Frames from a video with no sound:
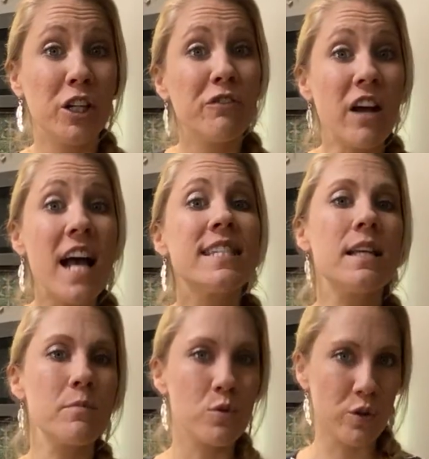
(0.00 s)
you've got
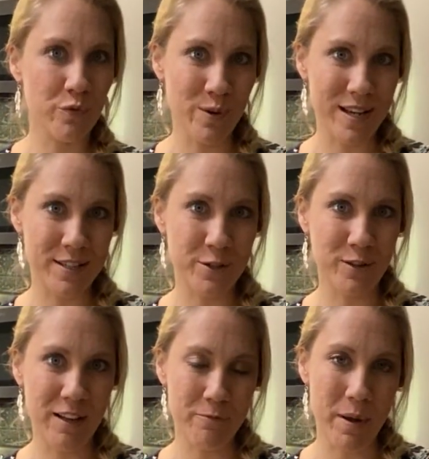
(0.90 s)
some sort of residue
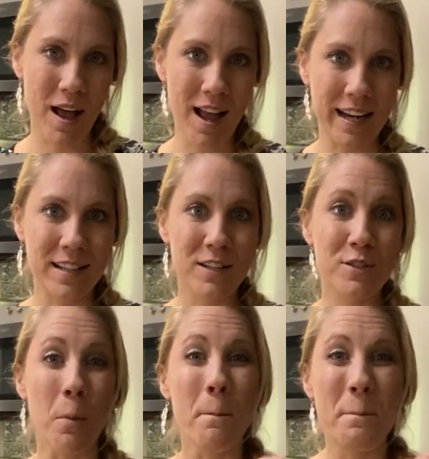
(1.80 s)
left behind.
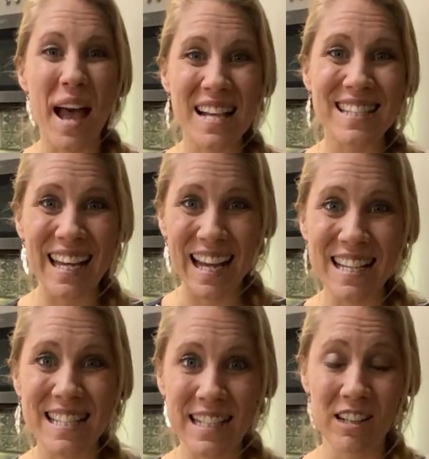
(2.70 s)
So best
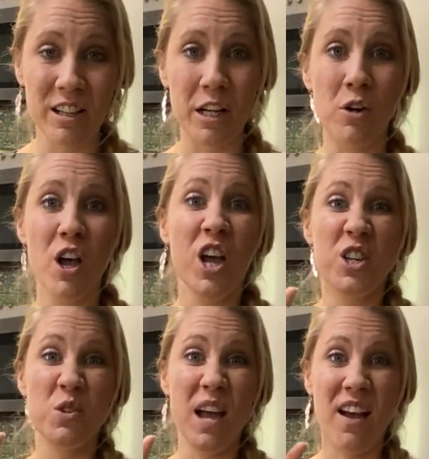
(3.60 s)
case scenario,
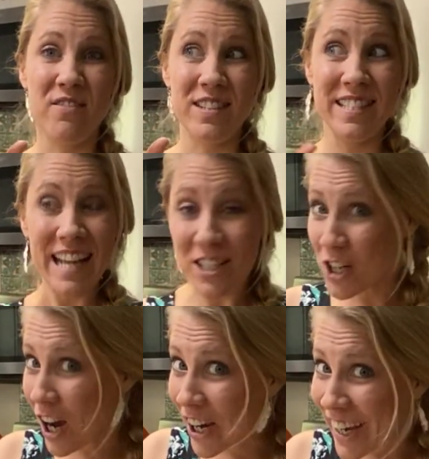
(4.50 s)
you have dead
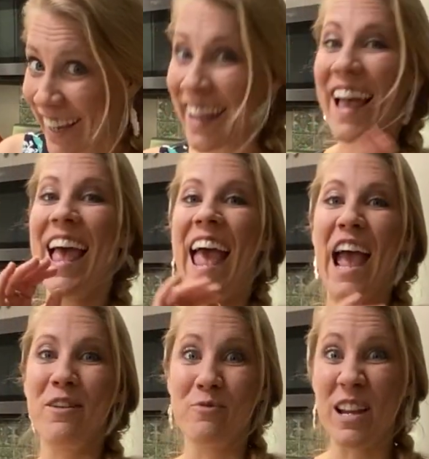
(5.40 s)
junk
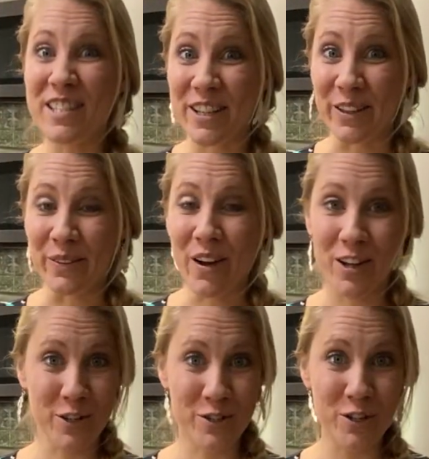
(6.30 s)
and residue
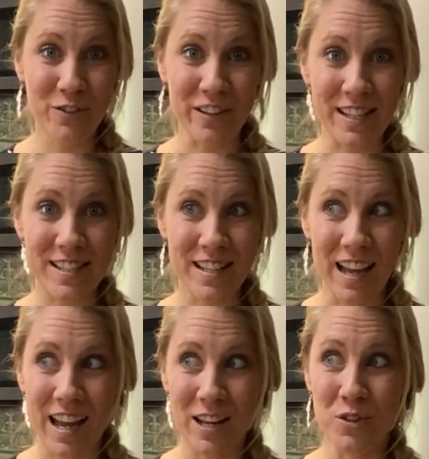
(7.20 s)
on your surface.
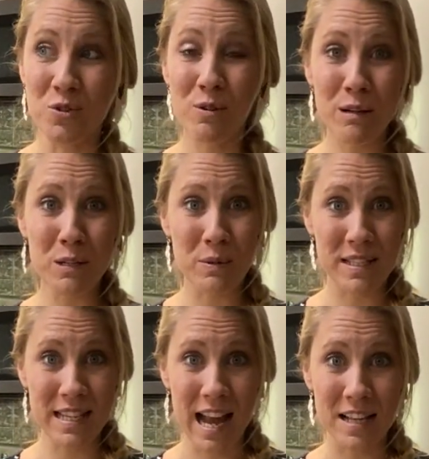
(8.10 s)
And Norwex wants
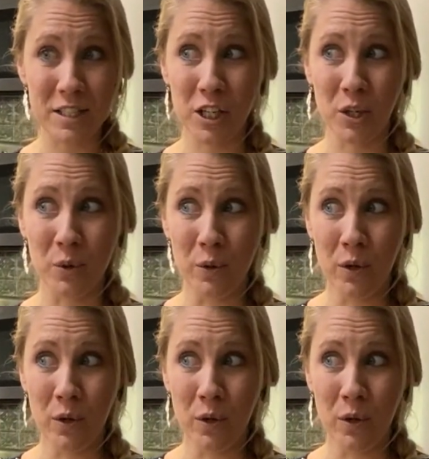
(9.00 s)
to ask you,